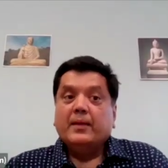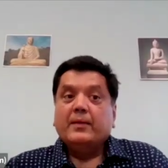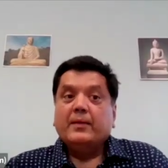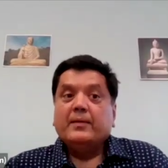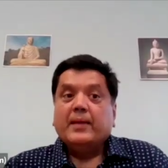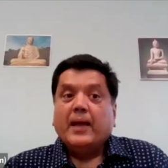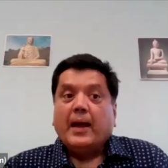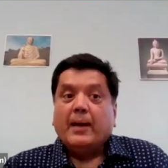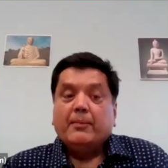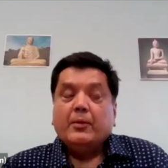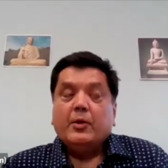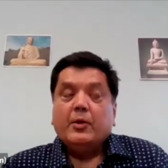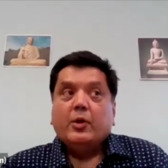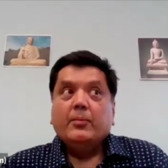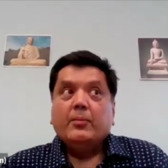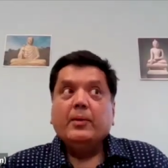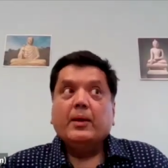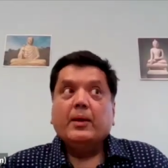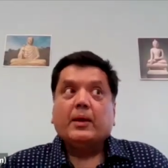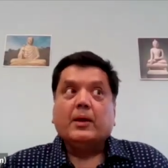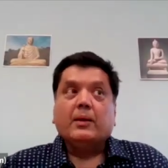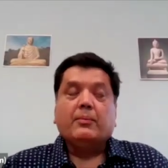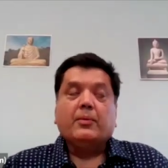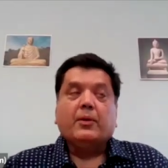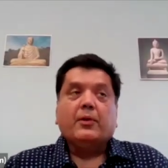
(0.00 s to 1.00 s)
This happened to
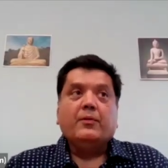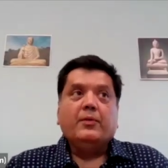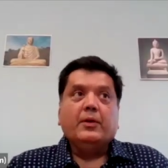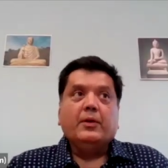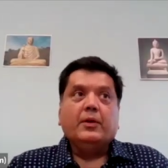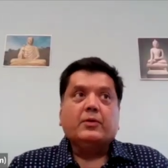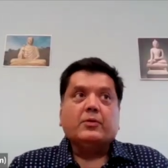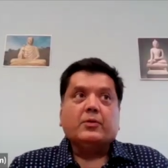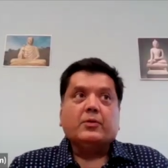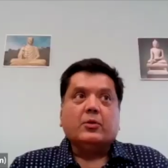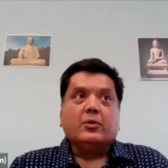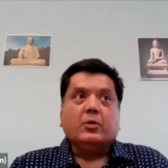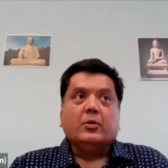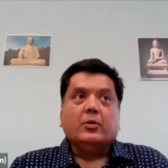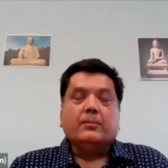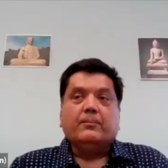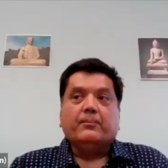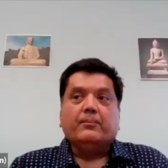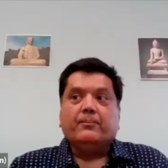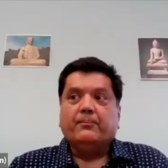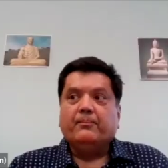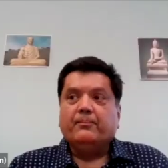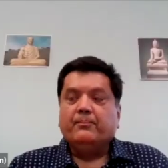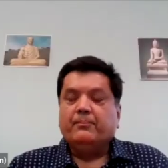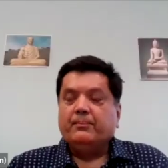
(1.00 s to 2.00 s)
me a couple of years
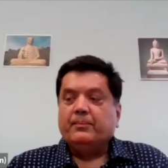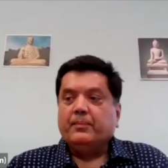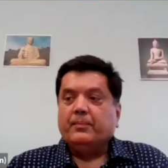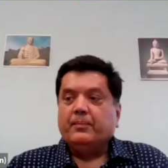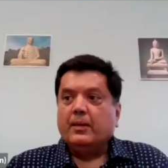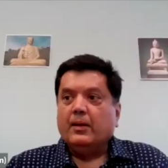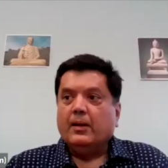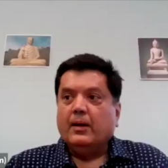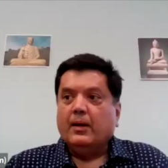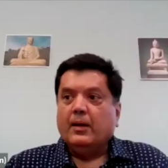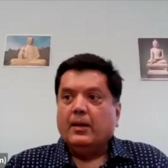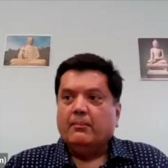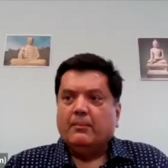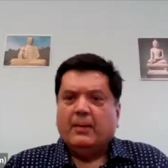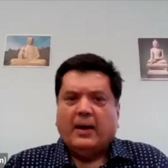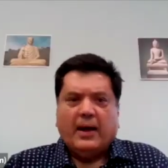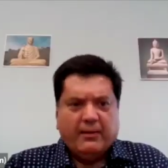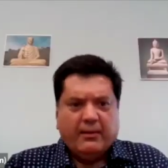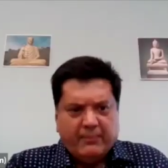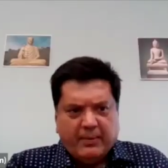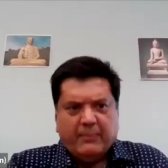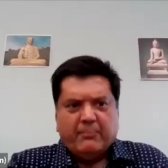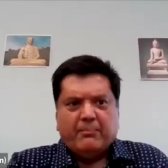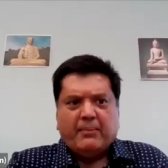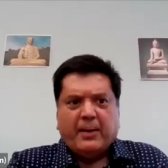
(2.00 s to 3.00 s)
ago.
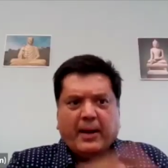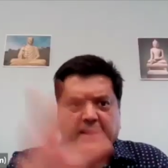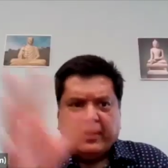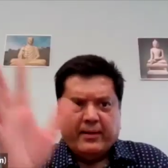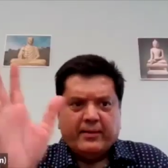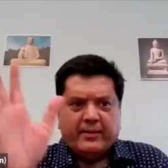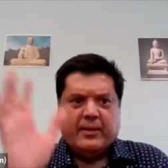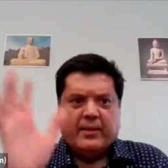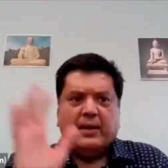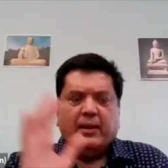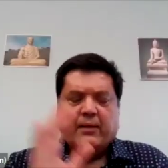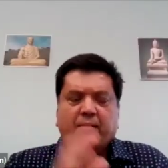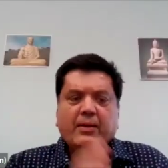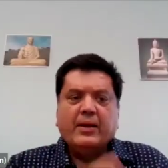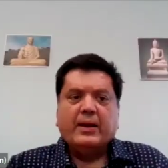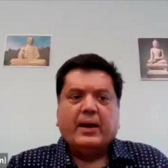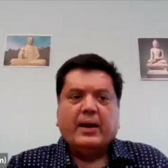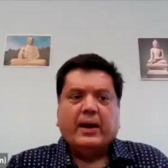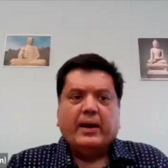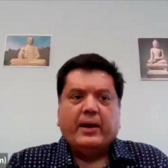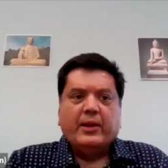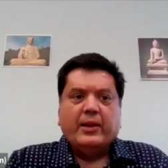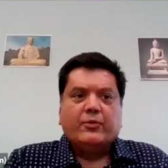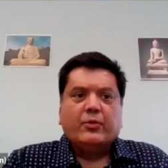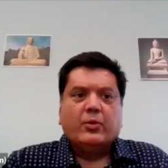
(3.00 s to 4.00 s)
I've been practicing
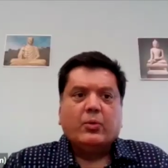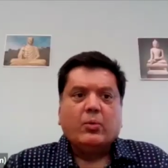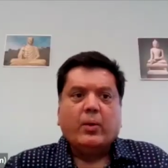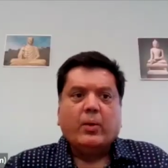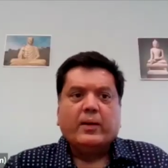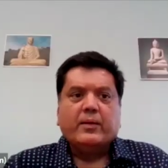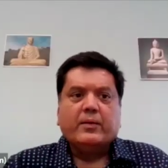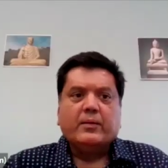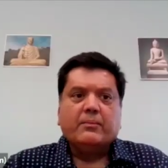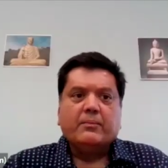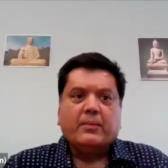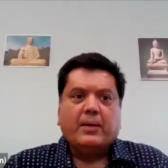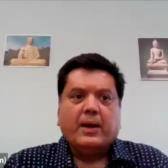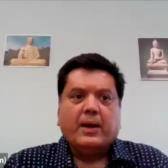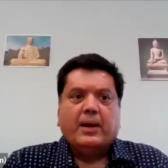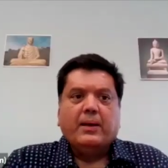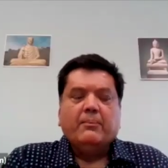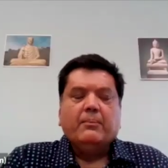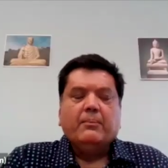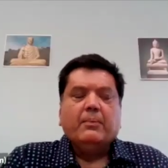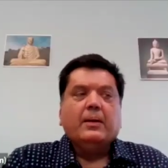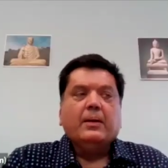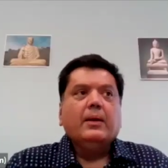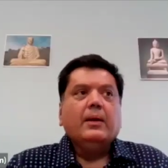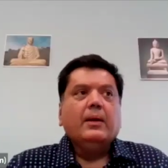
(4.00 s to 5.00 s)
loving kindness for quite some
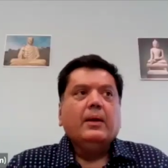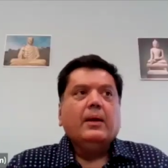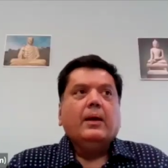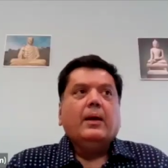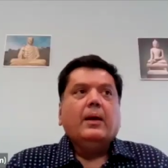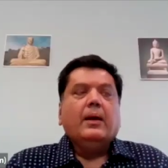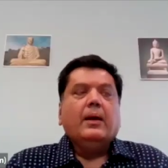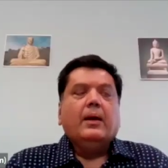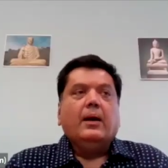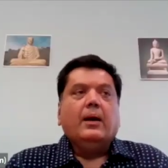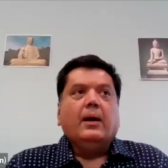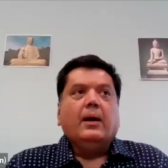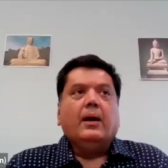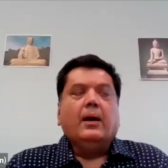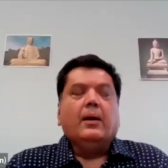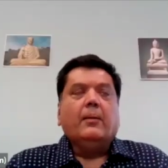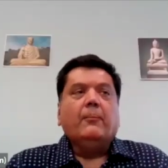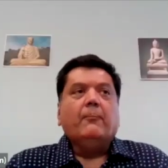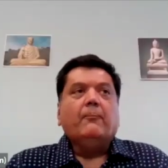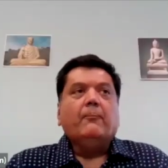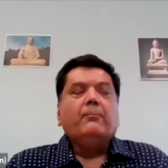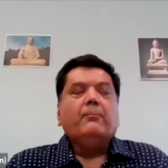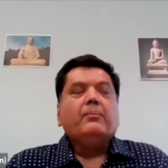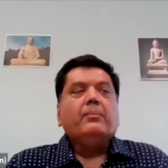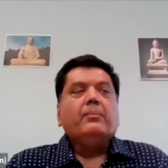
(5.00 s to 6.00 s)
time.
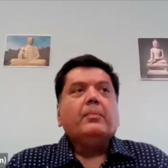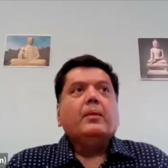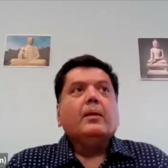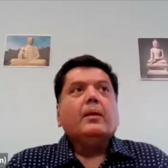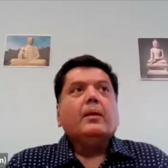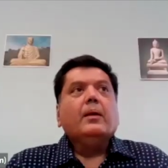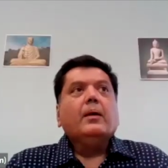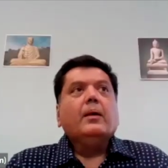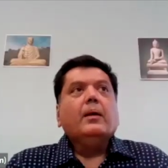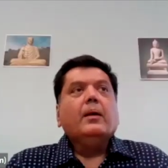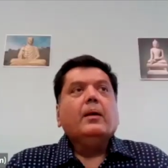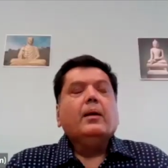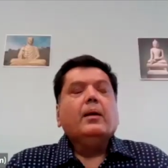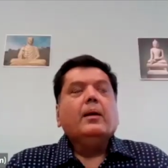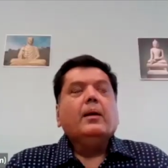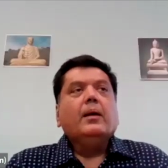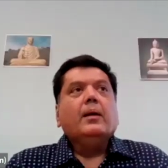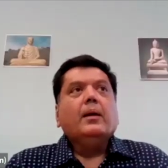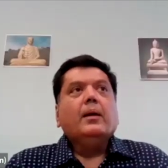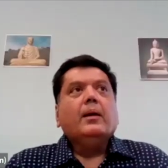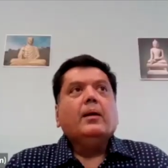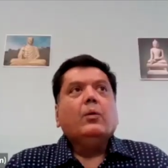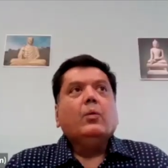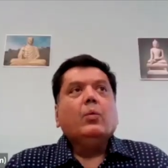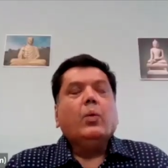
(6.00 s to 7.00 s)
Um,
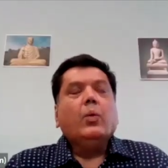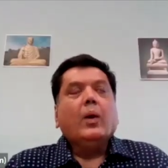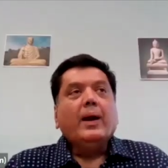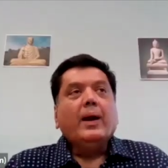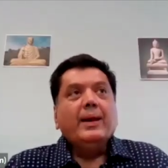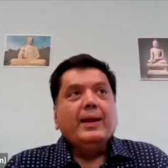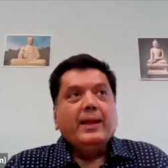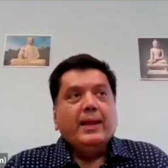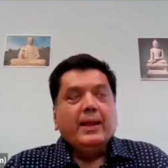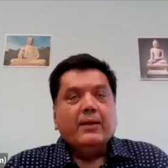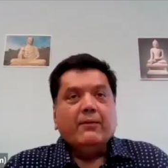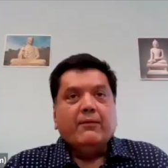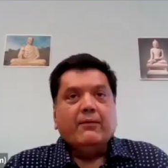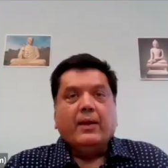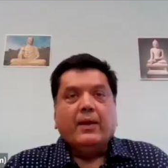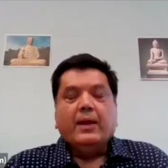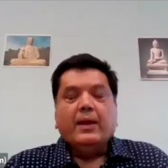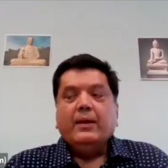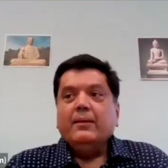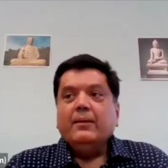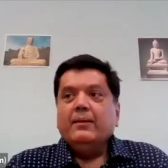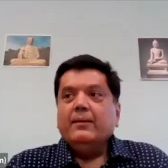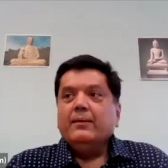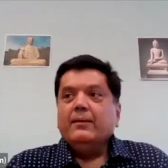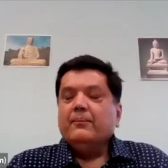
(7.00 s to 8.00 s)
One
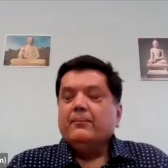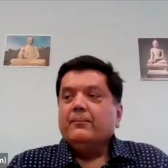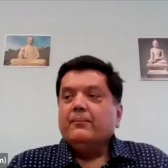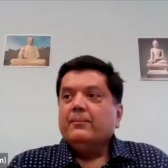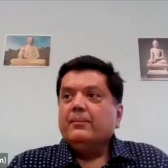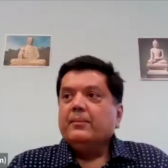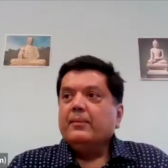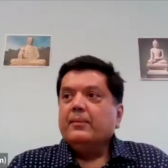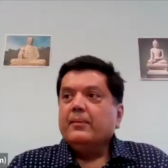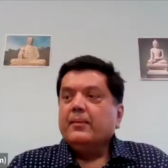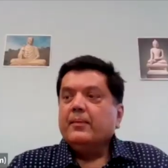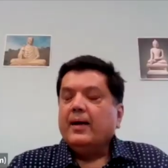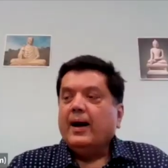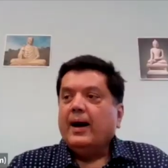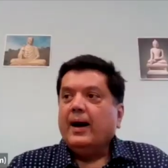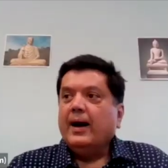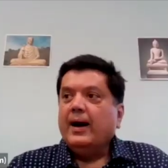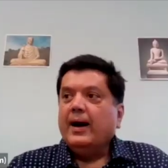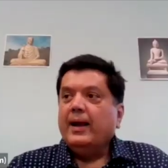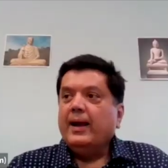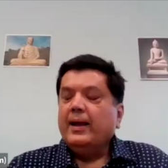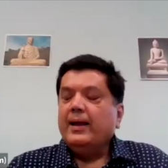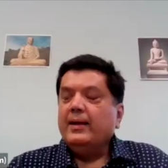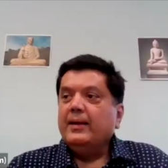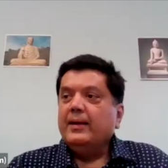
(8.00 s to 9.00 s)
evening,
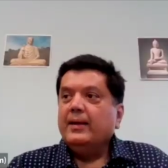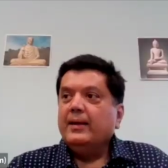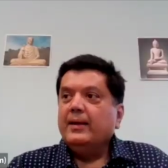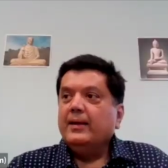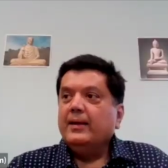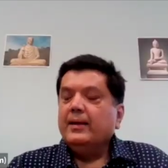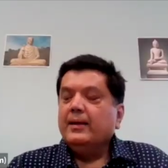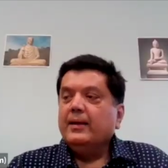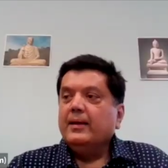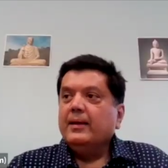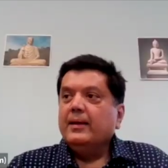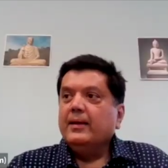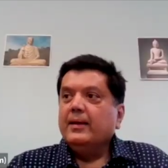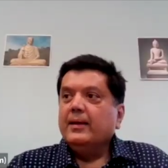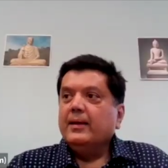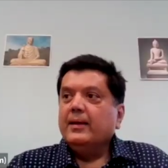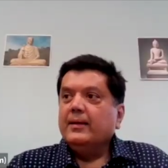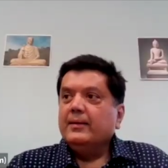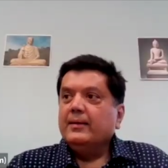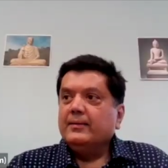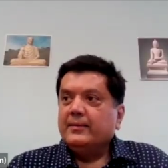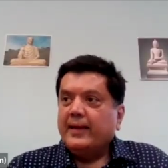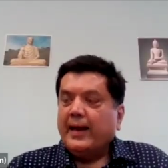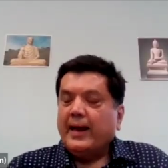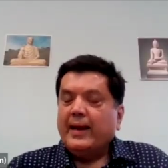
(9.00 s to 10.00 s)
I
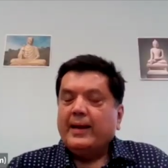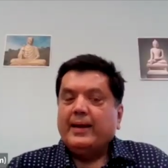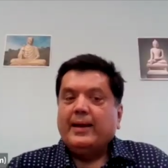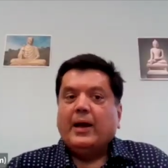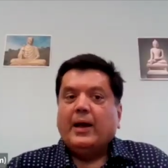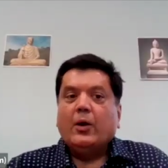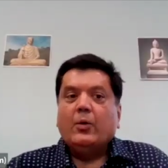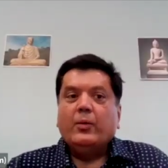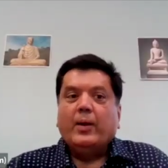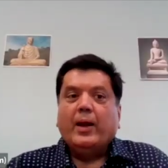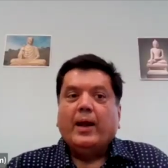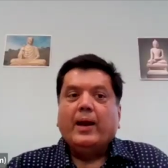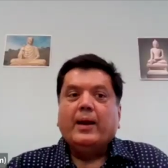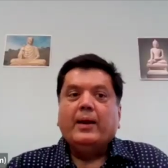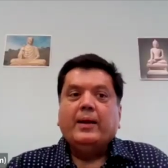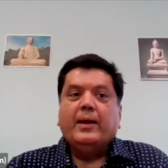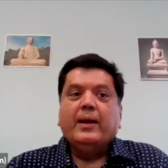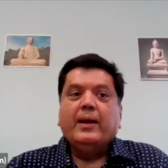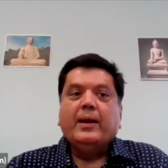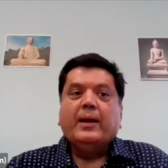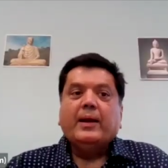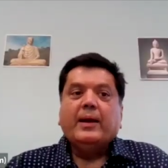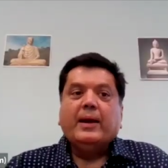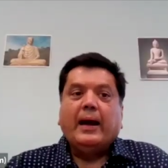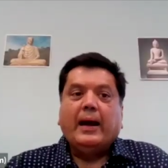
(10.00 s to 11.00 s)
sat down
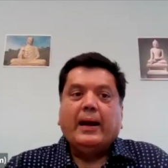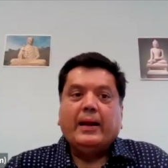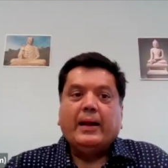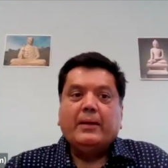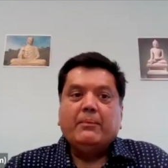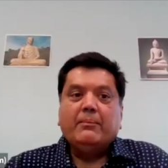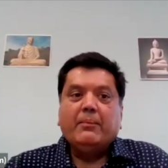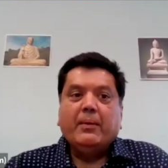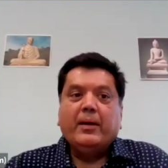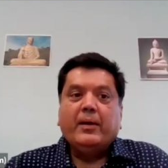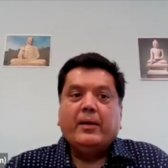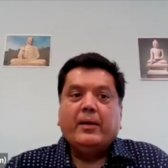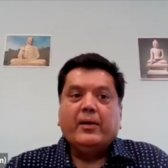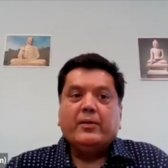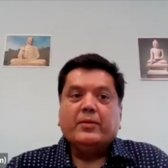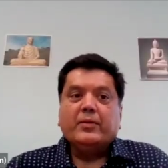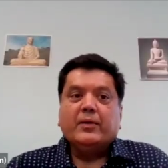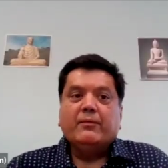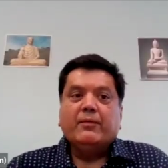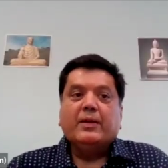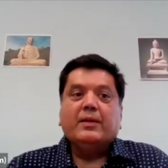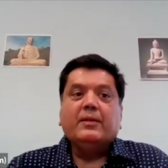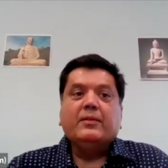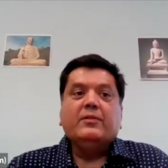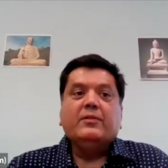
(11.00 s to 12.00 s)
and did a guided
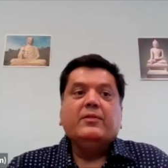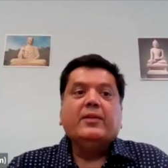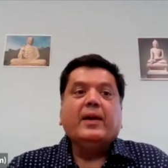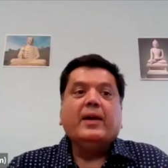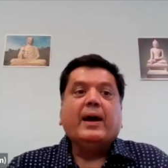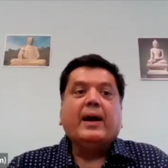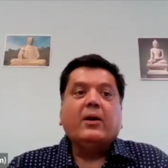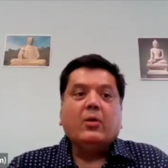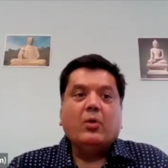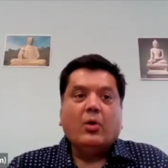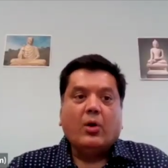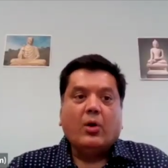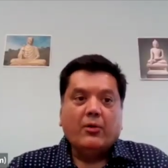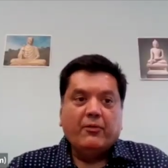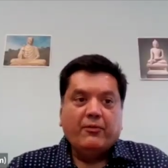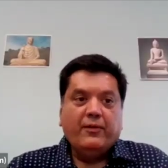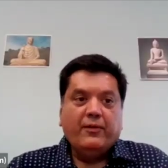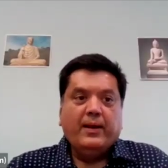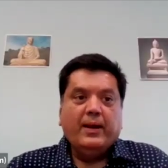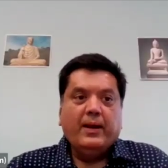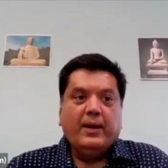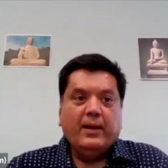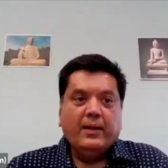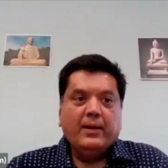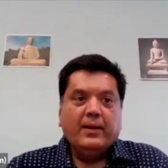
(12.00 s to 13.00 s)
meditation with Jack
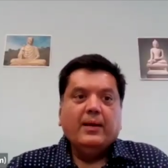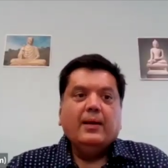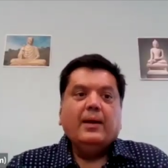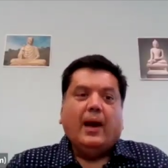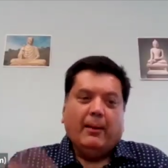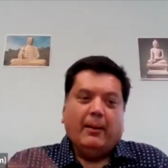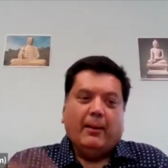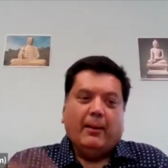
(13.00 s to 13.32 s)
Confield.